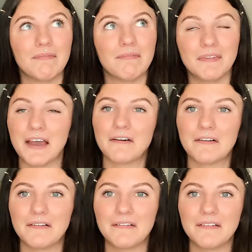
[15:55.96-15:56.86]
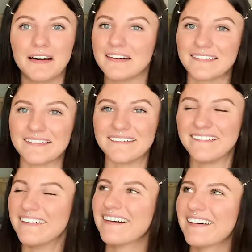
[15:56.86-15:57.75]
Yeah, I don't know.
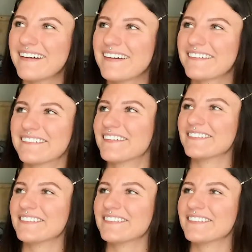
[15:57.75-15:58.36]
I don't know